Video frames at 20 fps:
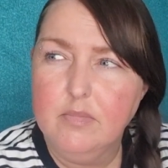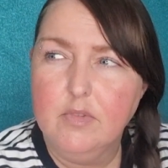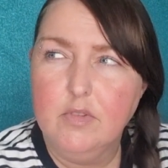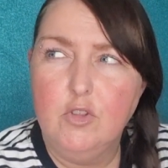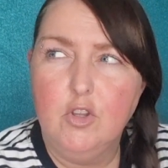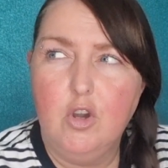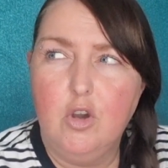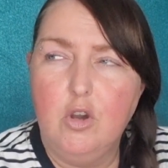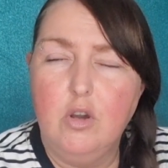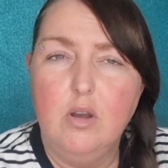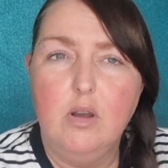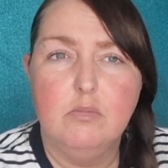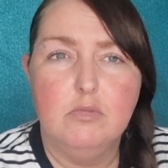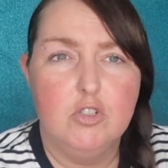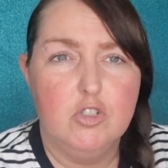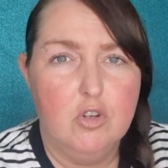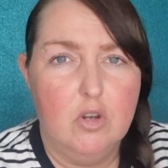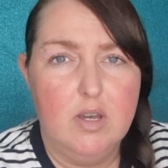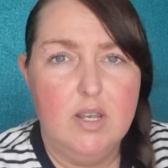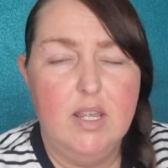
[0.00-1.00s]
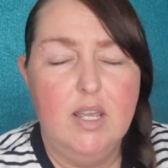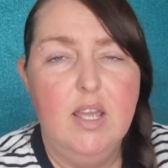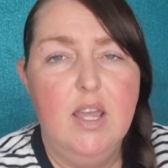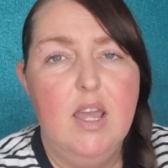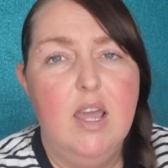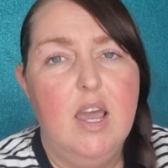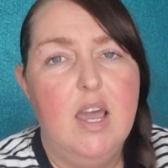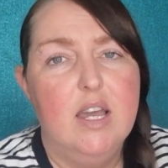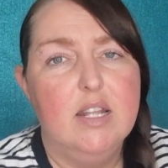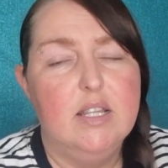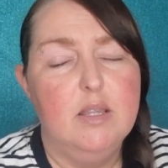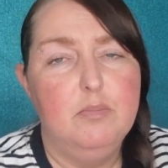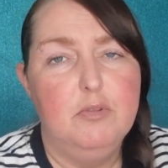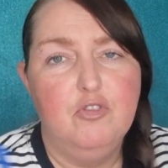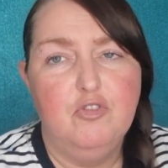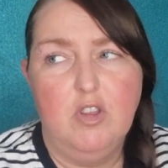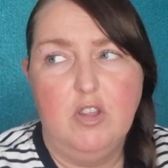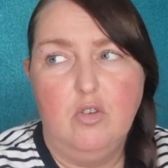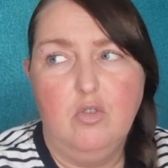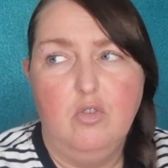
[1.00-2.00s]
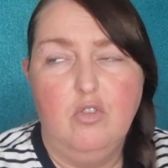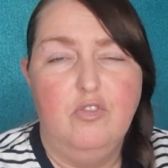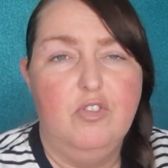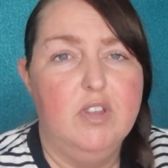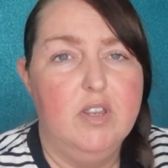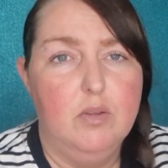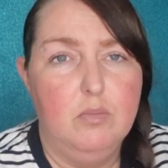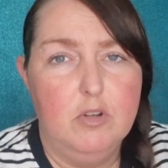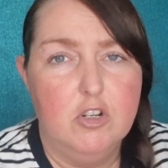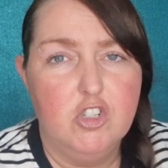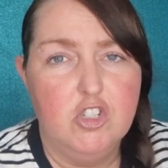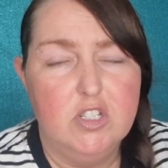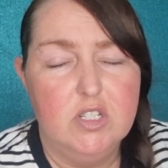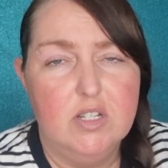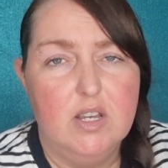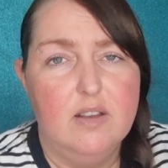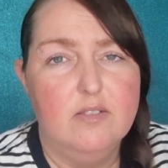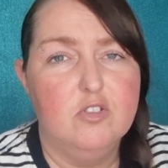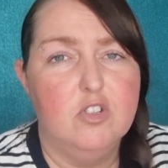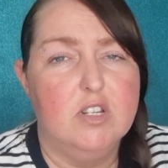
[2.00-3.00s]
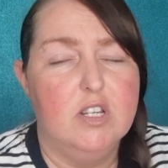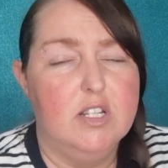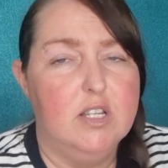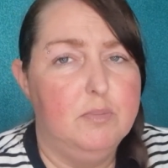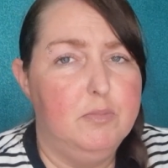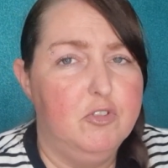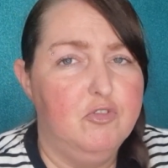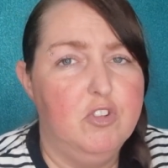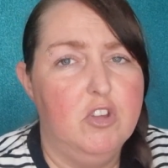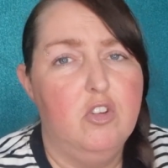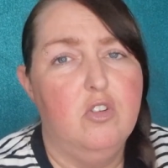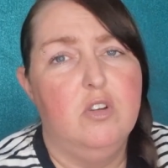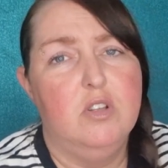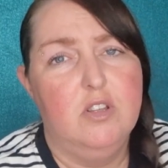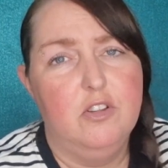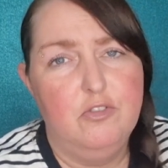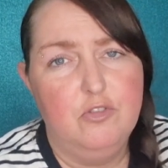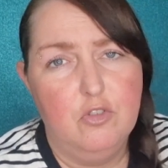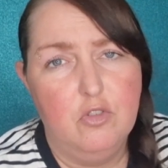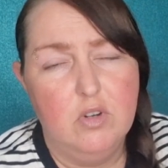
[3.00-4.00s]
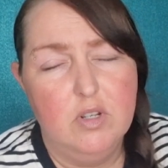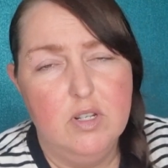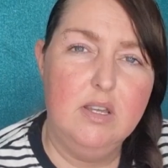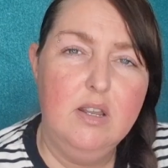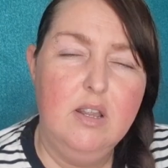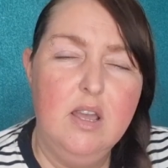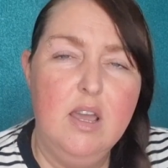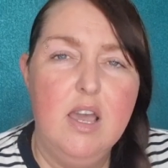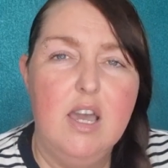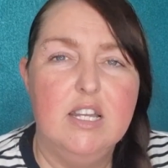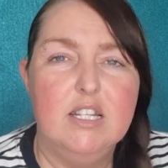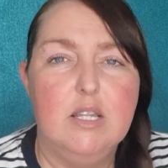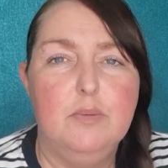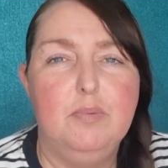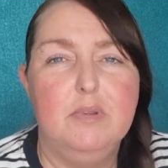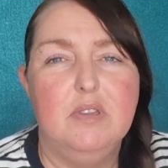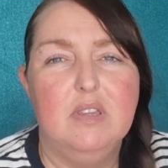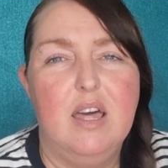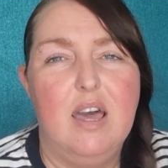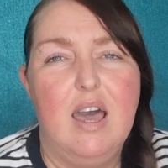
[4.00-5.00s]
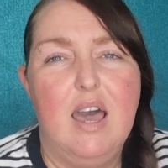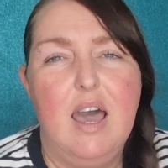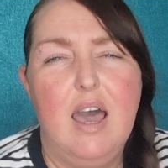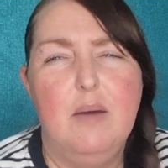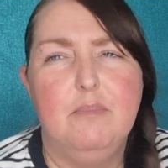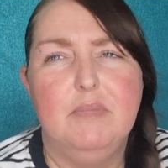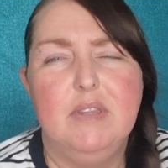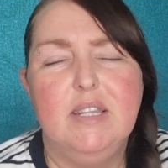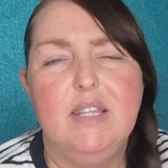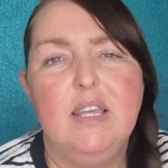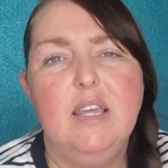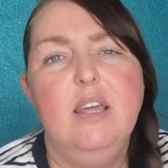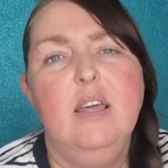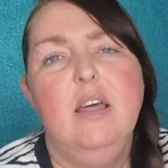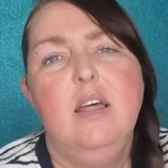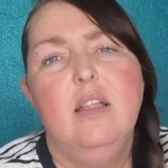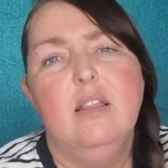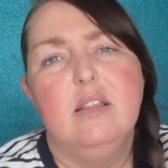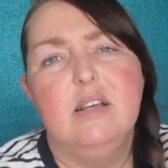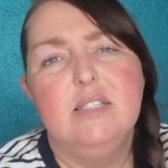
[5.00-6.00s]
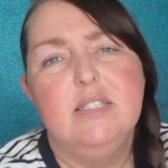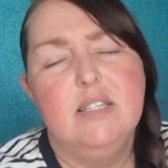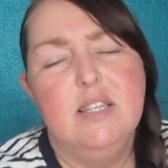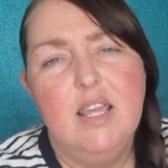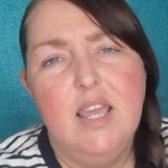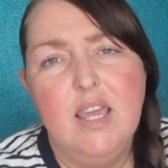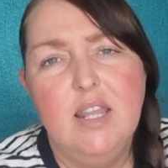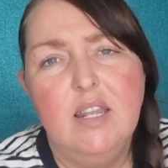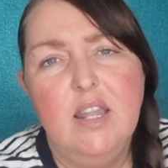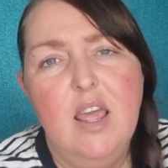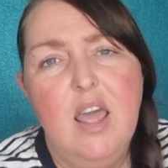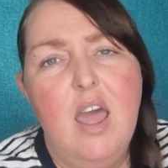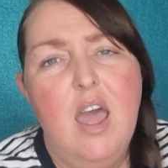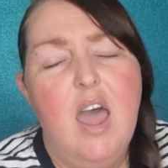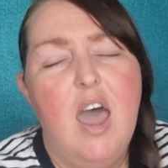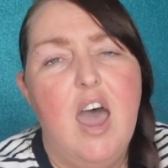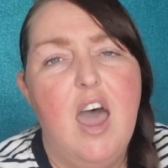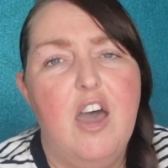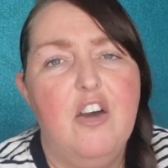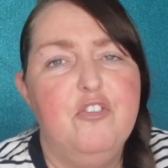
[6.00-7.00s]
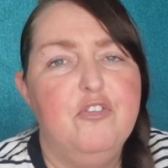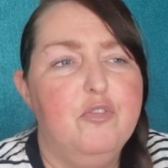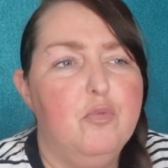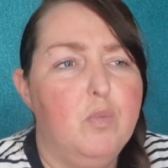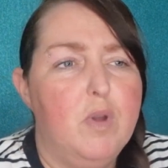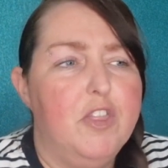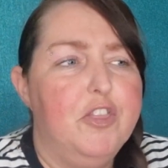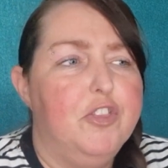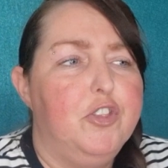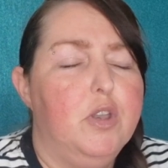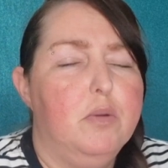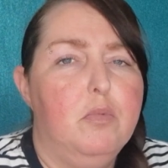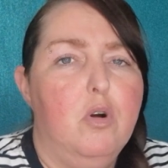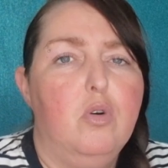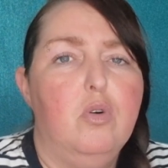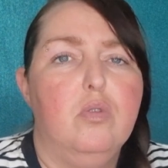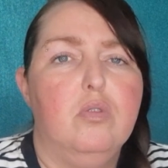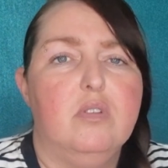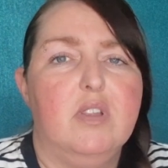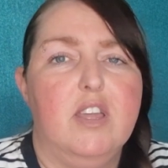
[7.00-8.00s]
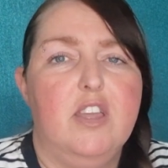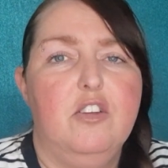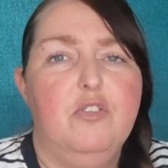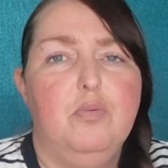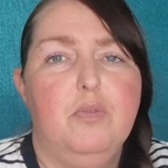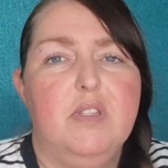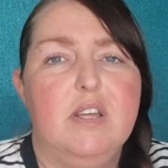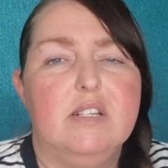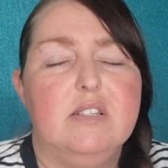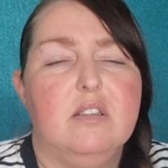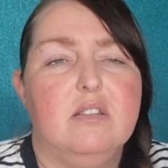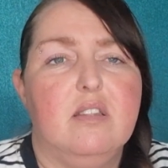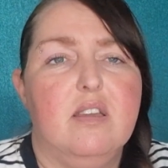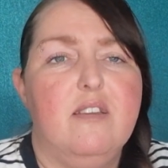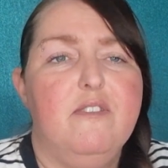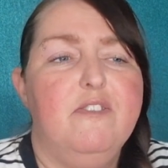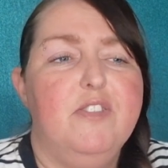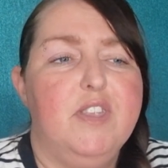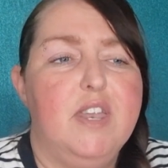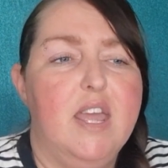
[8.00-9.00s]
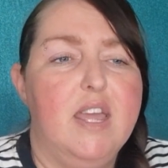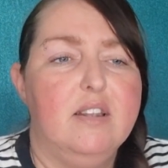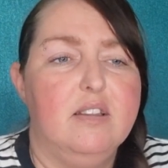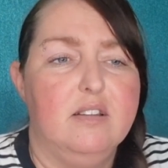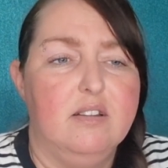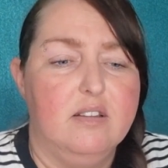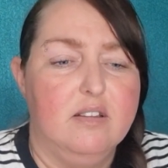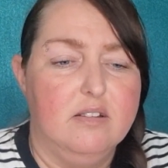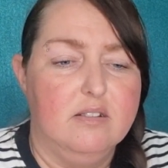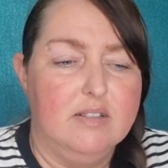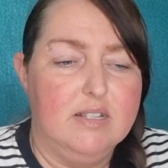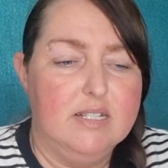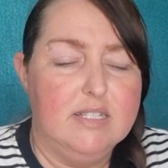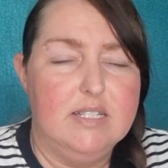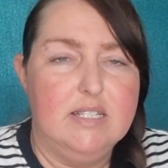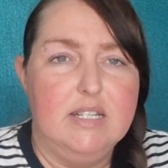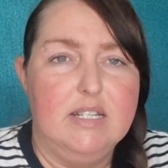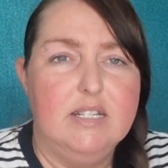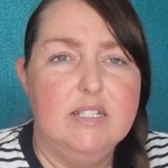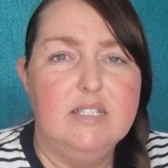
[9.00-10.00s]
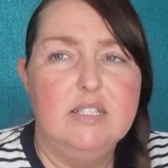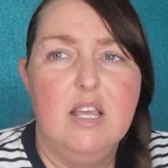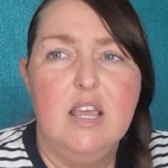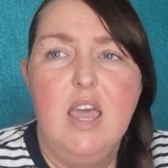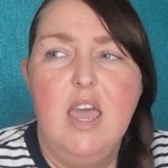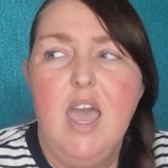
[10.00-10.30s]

No, I'm sorry. I'd have been right over to where she lives, or I'd have been right on the phone. I'd have been like, ah, I'm needy. Listen, hen, I've went through my whole life with this life-threatening disease,